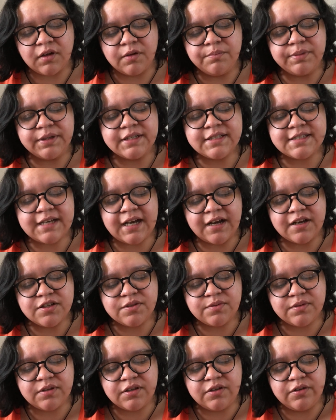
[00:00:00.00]
but it's House
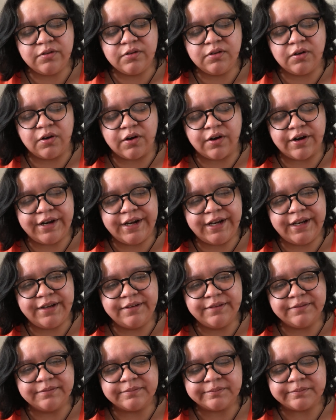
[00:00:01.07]
with Hugh Laurie,
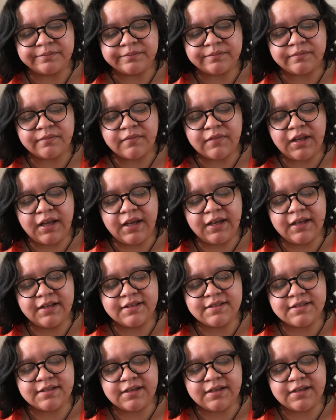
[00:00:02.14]
and